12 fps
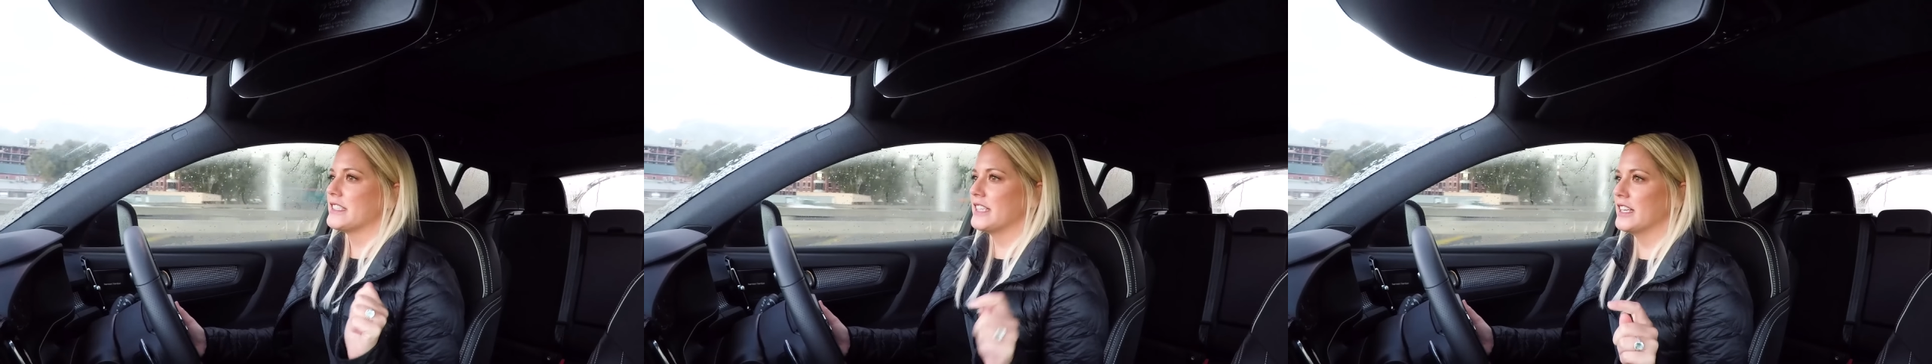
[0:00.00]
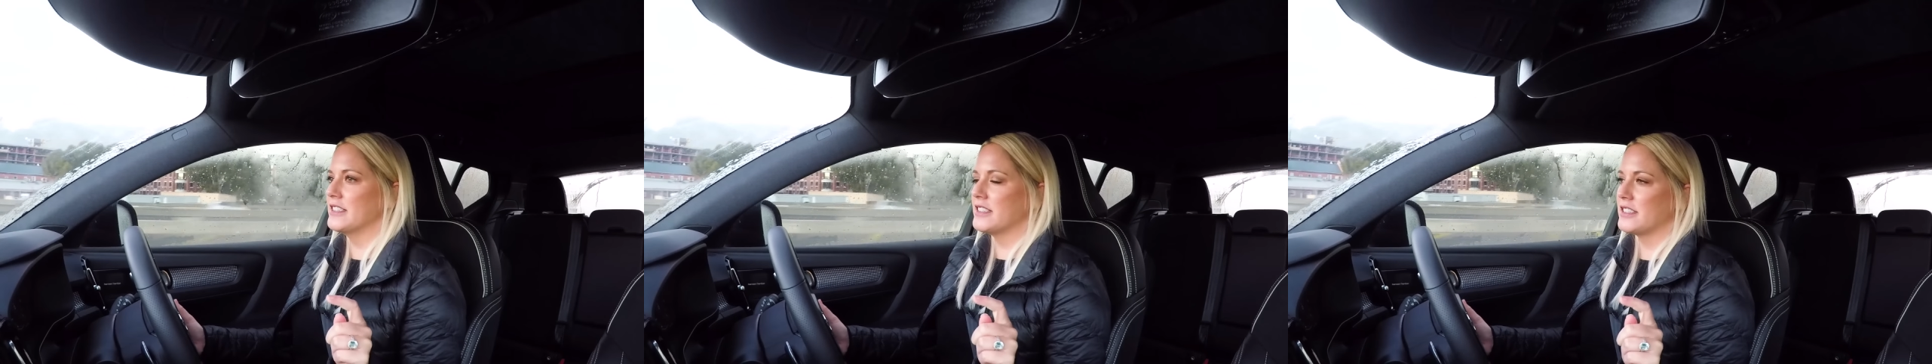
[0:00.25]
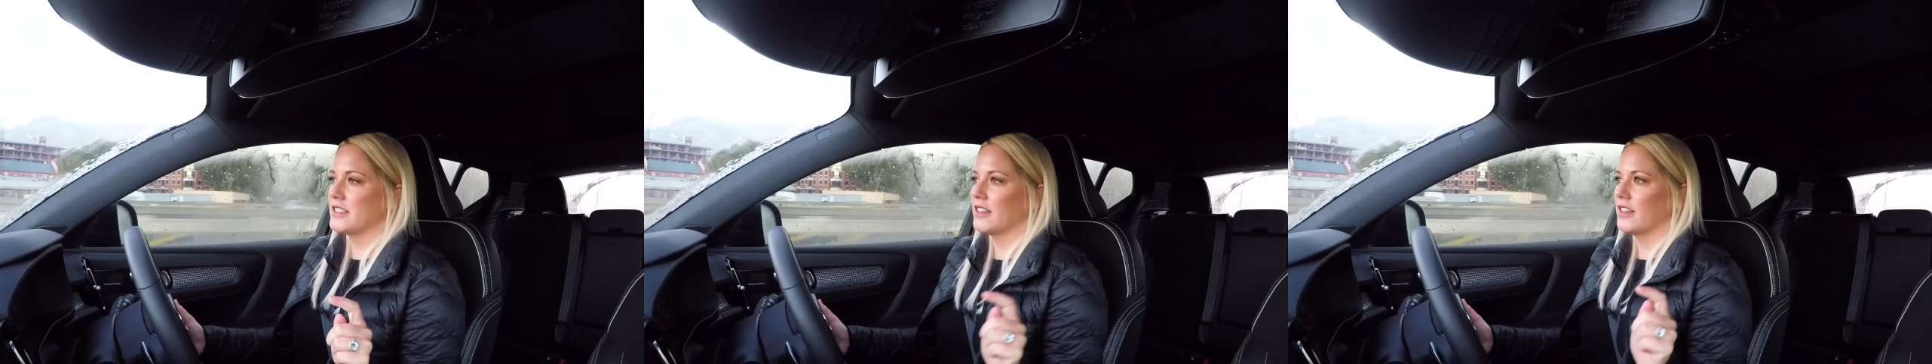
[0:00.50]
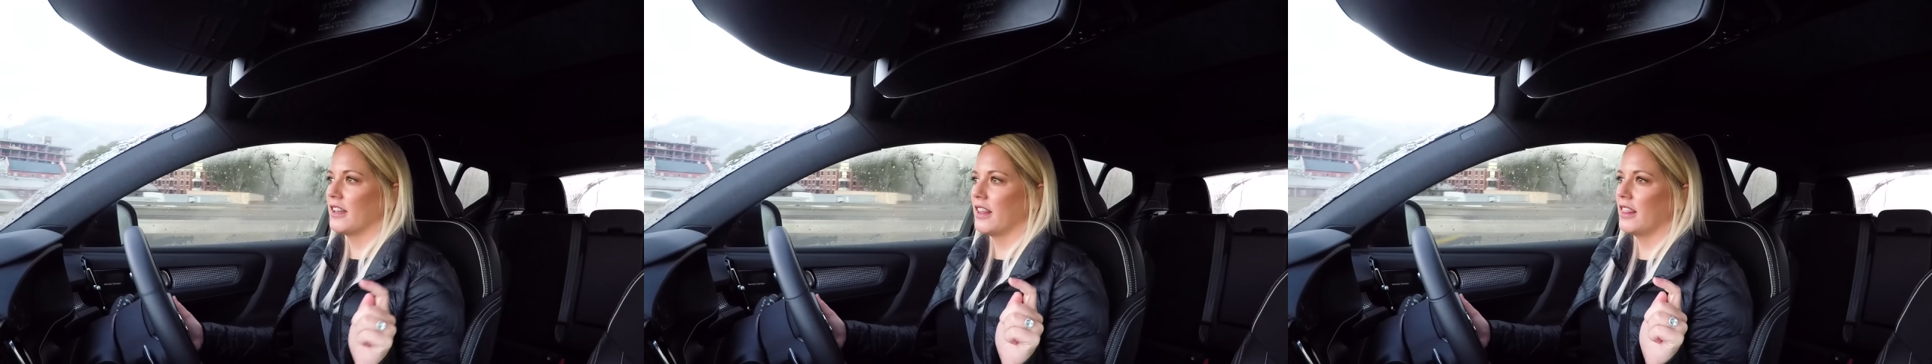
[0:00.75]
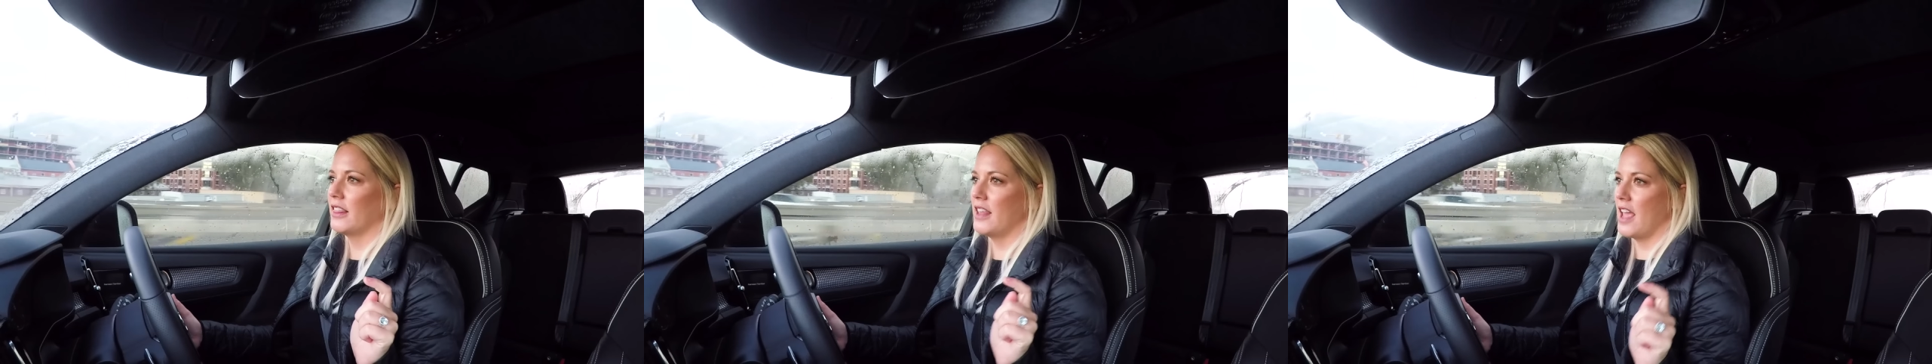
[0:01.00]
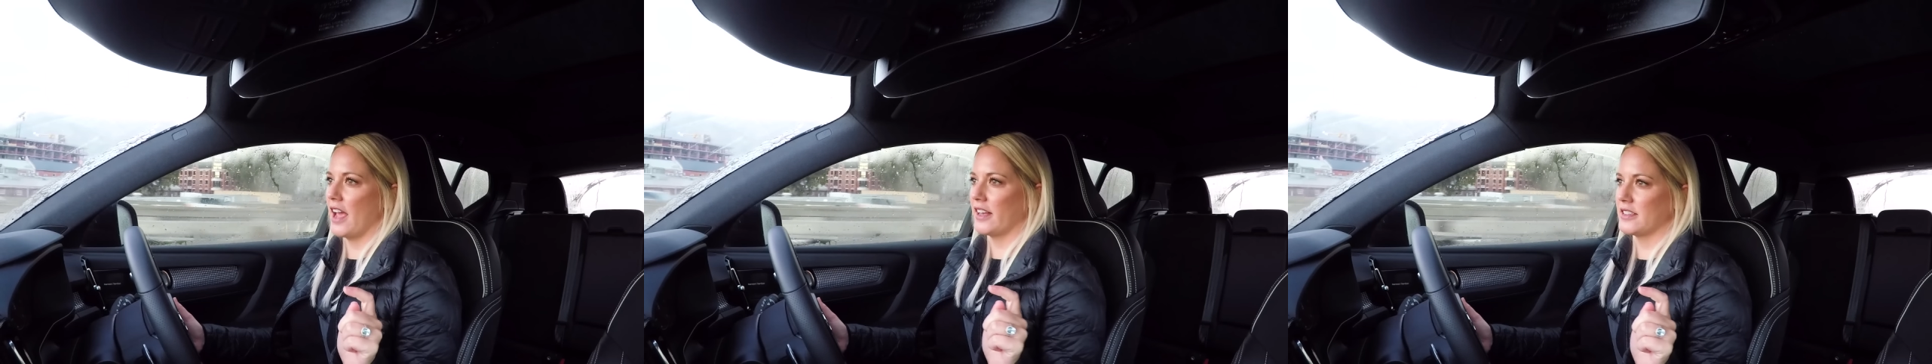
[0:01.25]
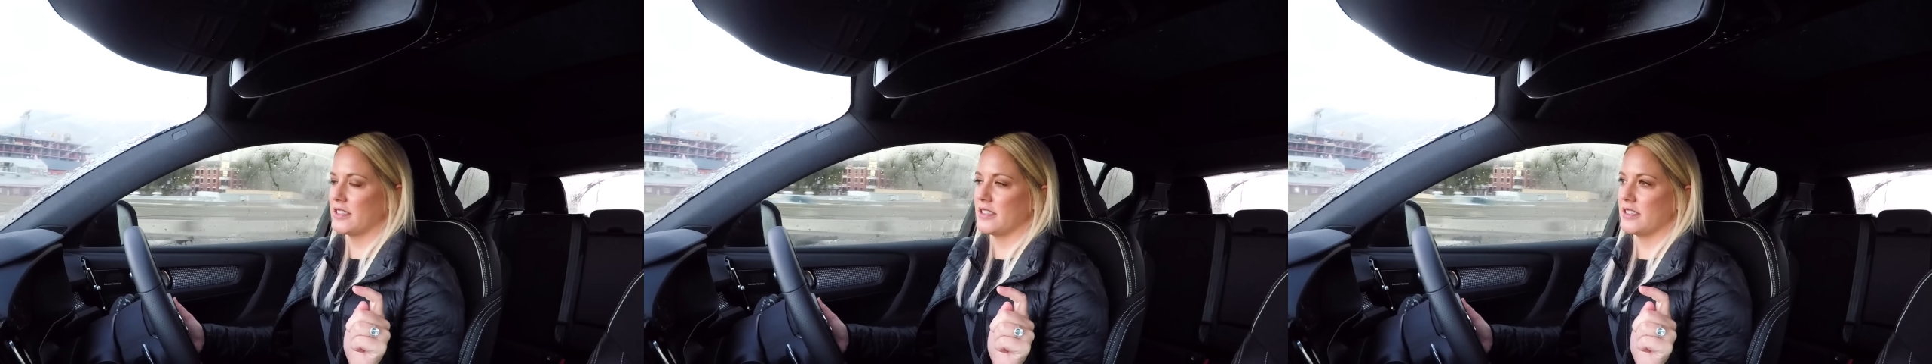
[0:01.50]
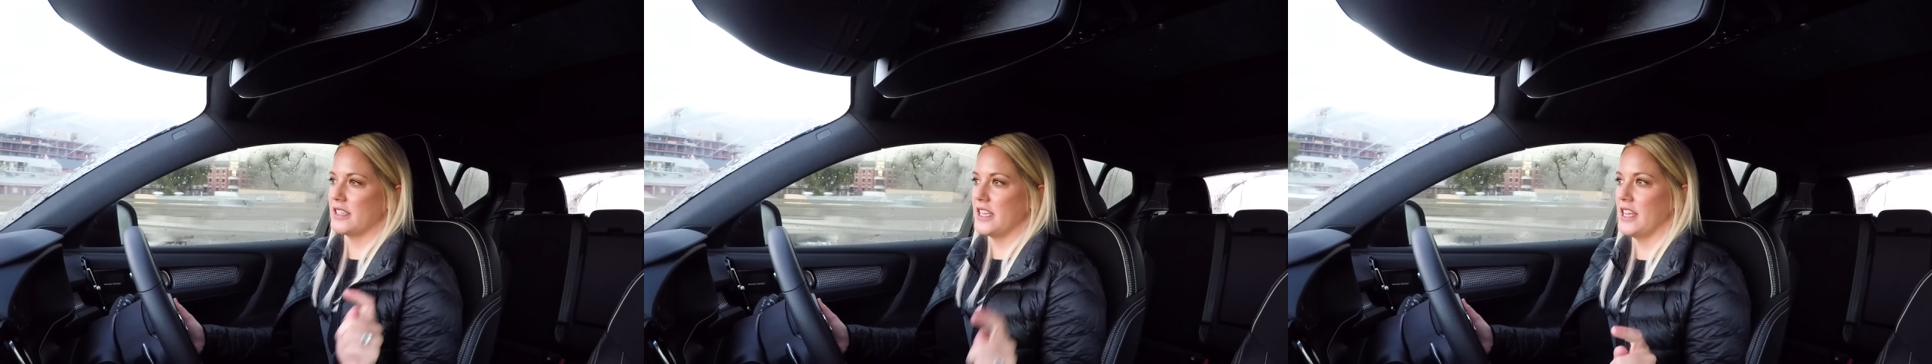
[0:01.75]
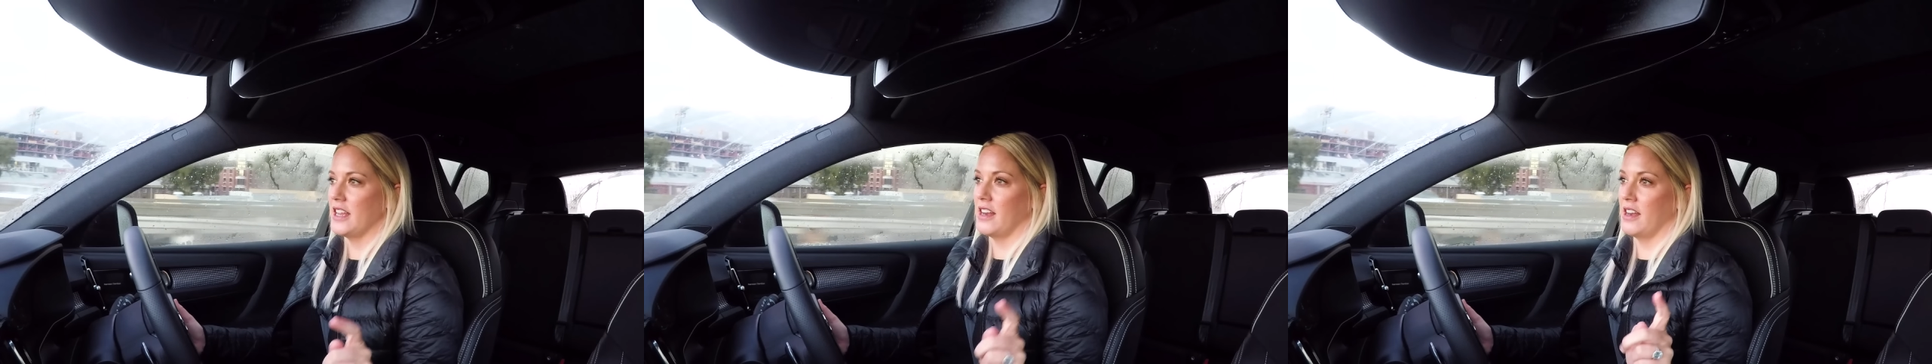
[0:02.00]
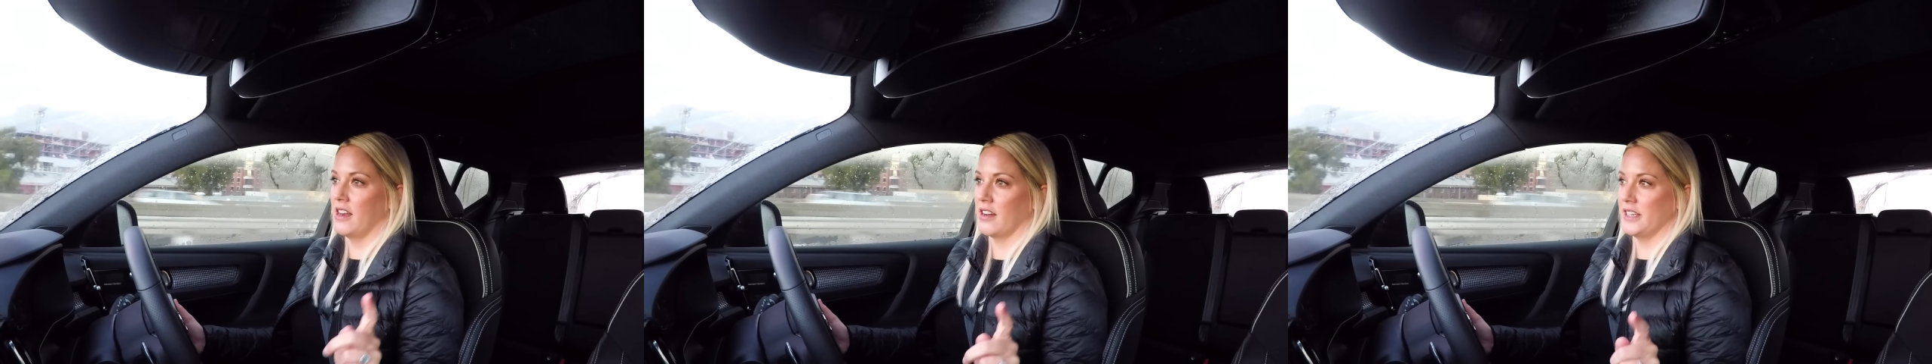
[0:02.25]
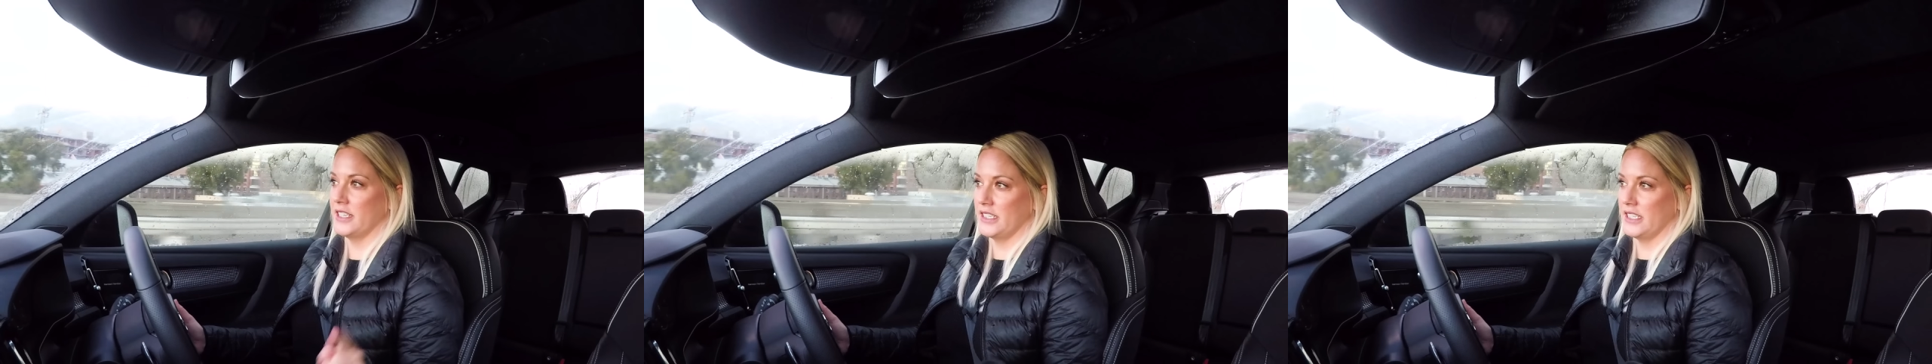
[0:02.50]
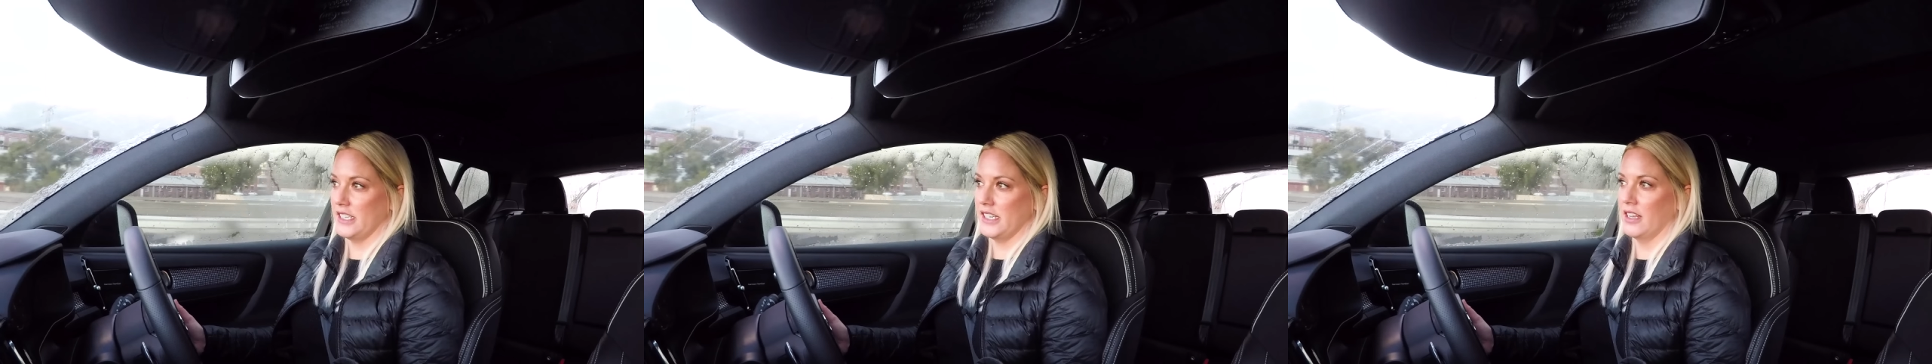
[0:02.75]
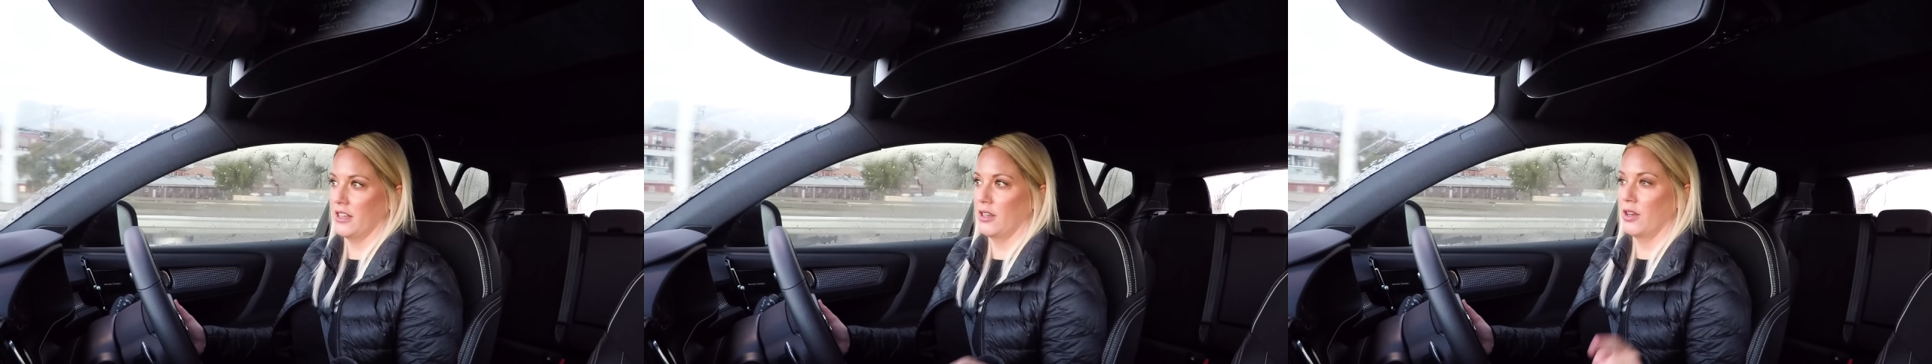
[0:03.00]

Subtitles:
Since the XC90